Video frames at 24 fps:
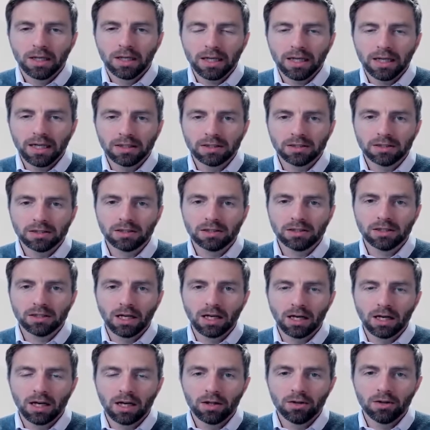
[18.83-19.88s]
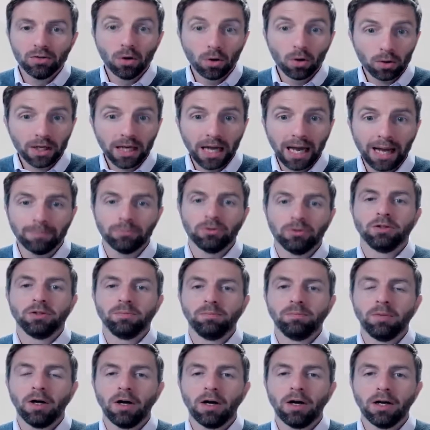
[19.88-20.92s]
it's not captured
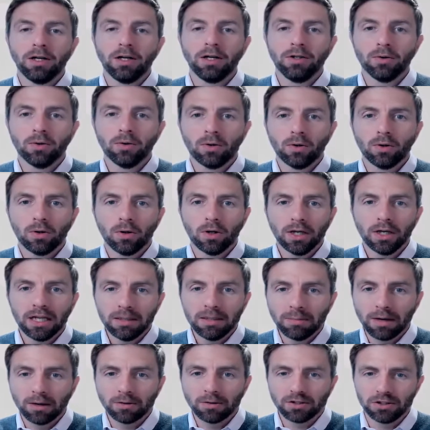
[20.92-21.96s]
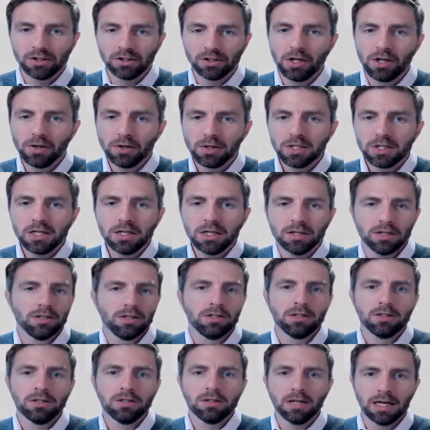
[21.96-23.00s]
by your email security
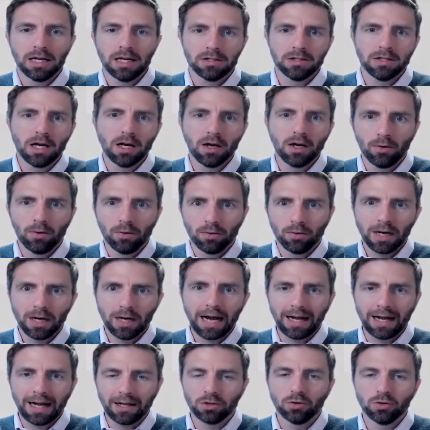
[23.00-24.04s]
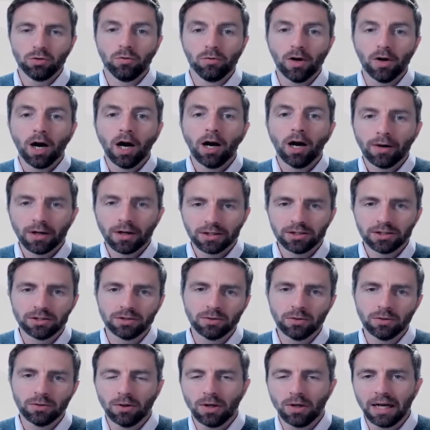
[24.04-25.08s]
because there's no actual virus
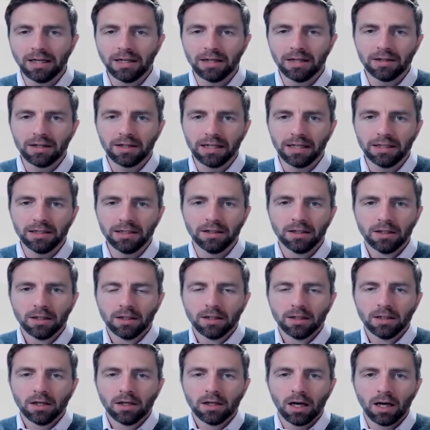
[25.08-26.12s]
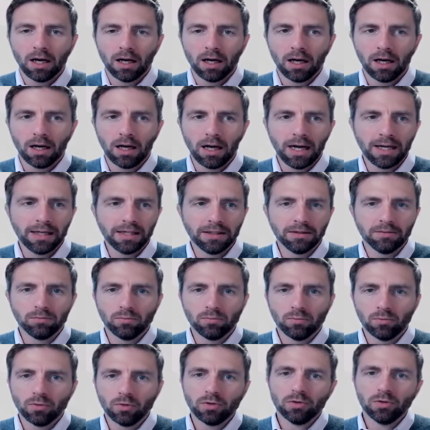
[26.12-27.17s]
or anything, any
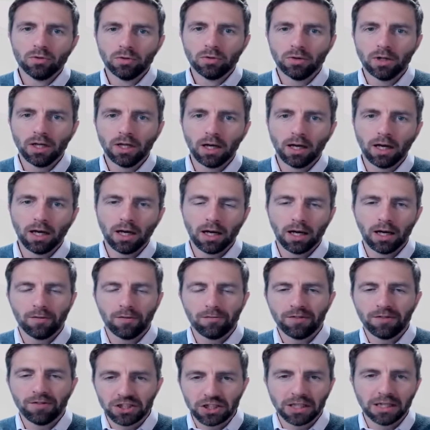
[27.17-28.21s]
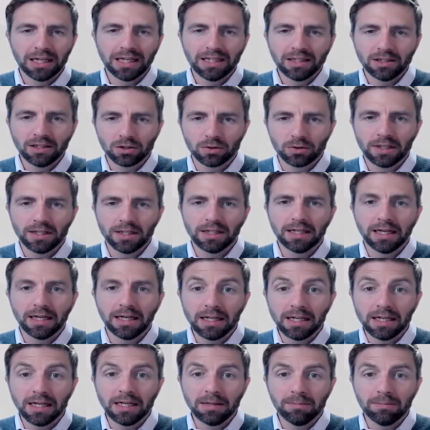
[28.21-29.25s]
phishing links or anything in
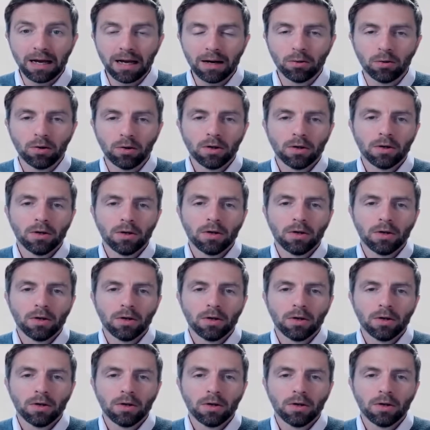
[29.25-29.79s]
the email.